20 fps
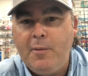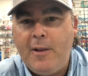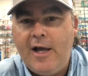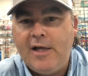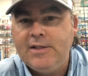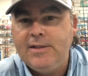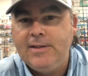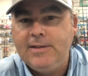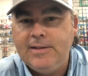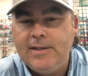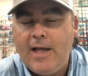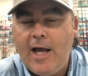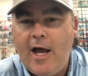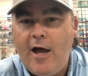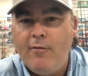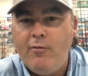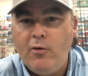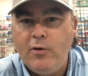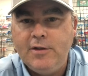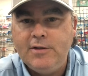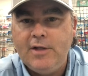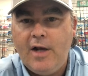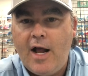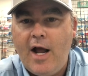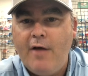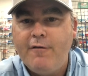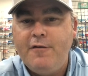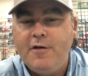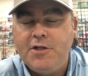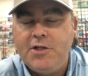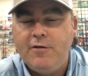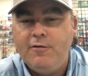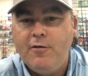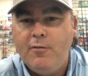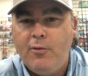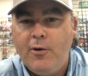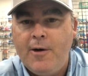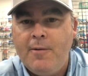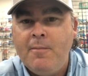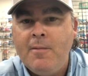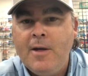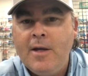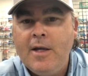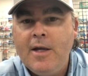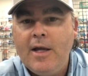plastics and hard bodies that are fishing for bream,